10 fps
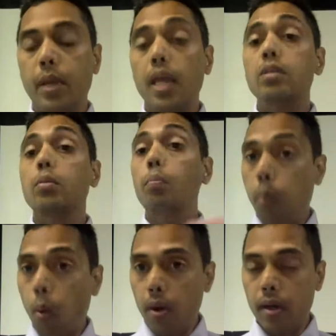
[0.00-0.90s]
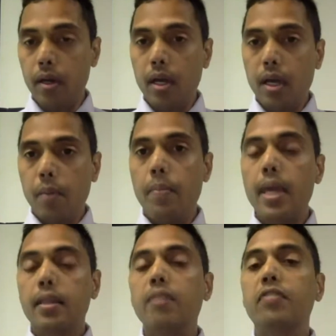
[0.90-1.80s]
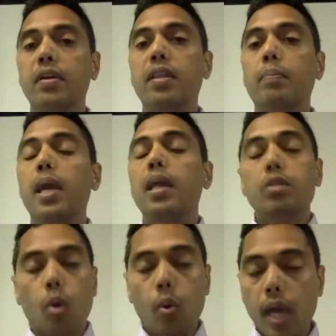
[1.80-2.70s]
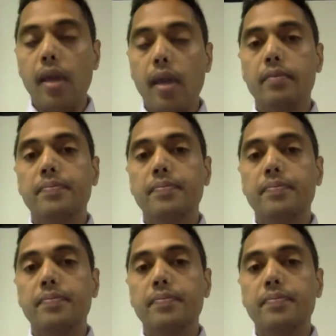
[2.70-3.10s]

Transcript: Pain is important. Make them feel that pain is okay.